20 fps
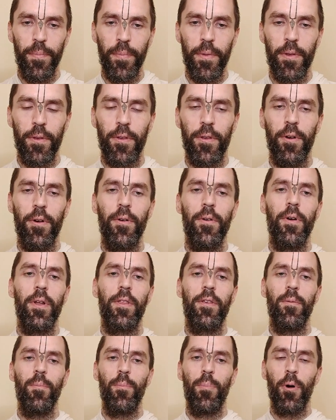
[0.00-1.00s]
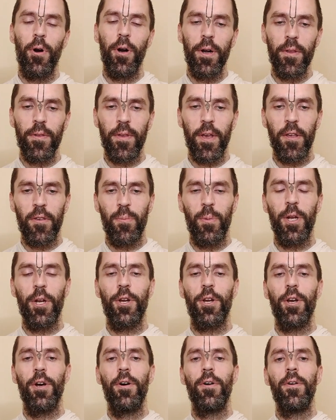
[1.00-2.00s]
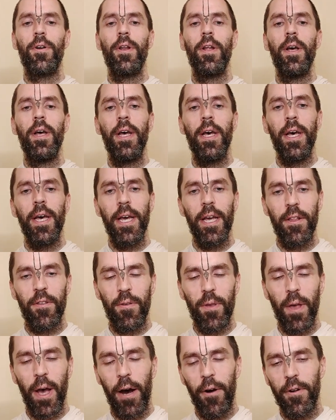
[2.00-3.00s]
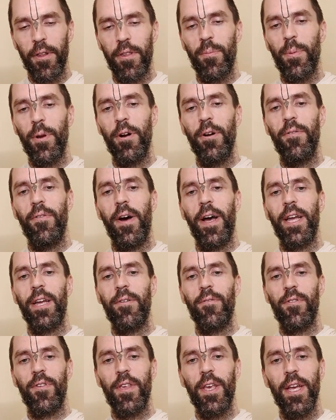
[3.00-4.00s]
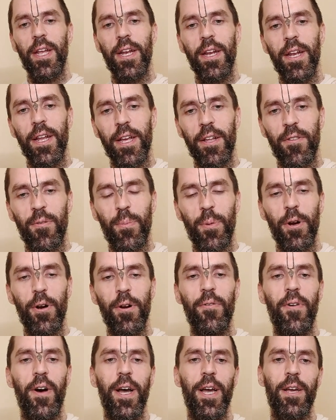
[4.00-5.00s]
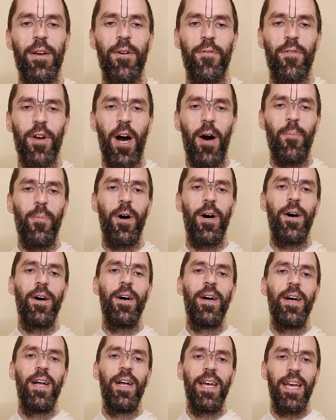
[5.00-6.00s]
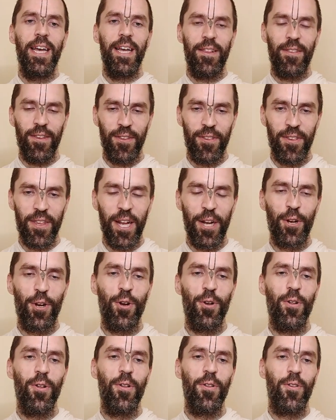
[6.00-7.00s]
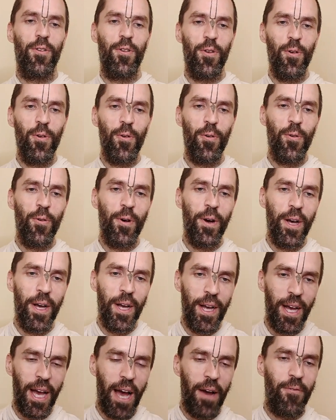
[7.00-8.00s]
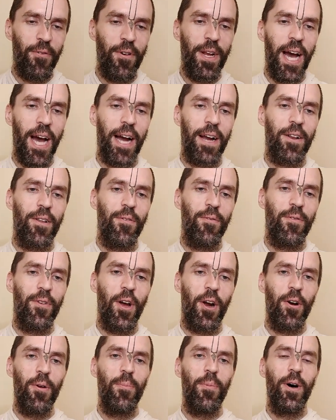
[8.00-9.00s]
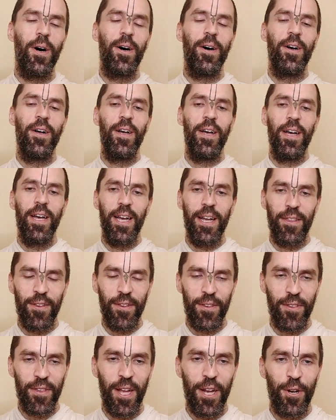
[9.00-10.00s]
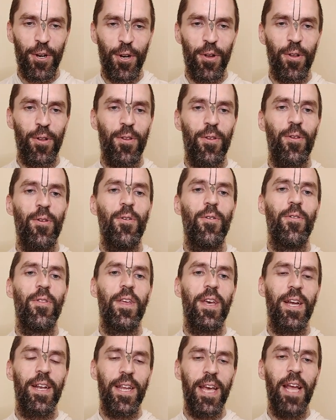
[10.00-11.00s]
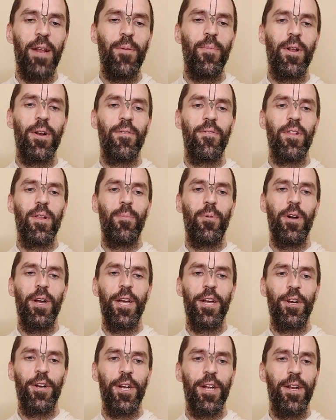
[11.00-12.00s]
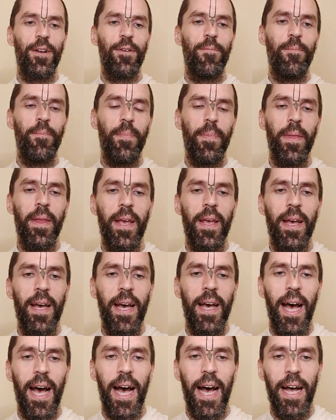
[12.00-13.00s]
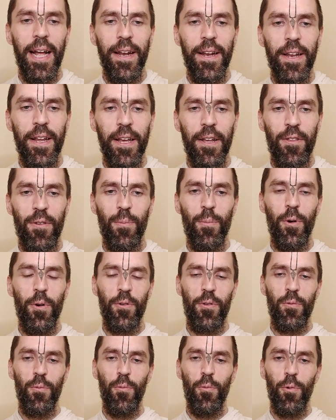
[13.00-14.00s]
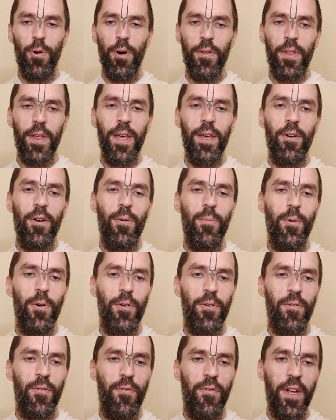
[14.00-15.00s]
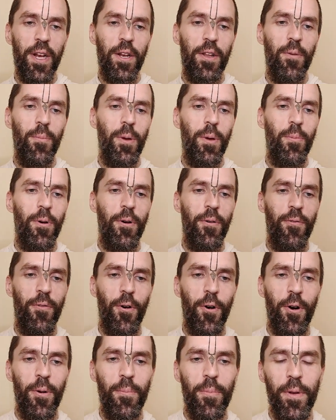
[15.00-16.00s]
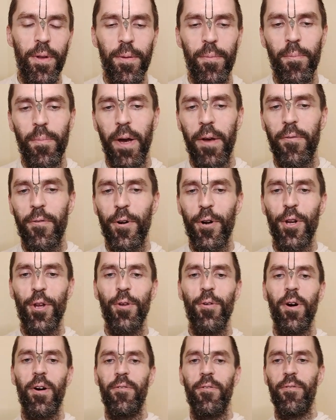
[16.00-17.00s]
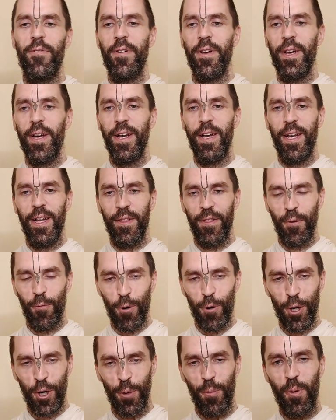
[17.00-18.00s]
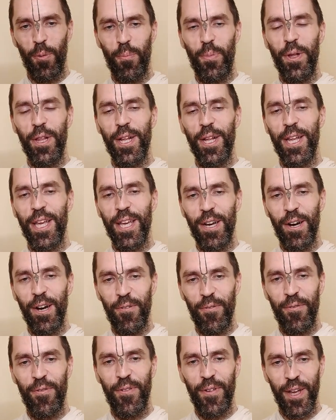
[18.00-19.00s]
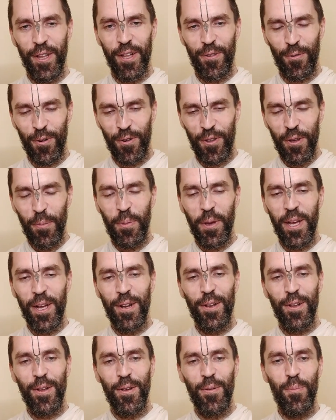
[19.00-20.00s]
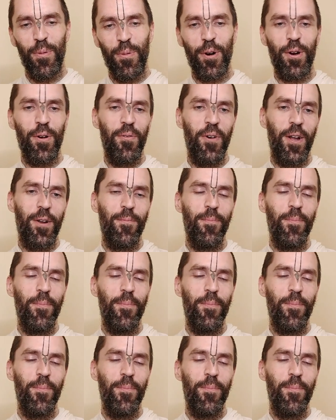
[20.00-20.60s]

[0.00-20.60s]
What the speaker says: So its importance has been shown, it's how it's purifying of sin, it's purifying of kāma, it's essential to every act of dharma, it's essential to the attainment of liberation, and it's most worthy or most fit to be performed by virtue of the worshipability of its recipient, Bhagavan.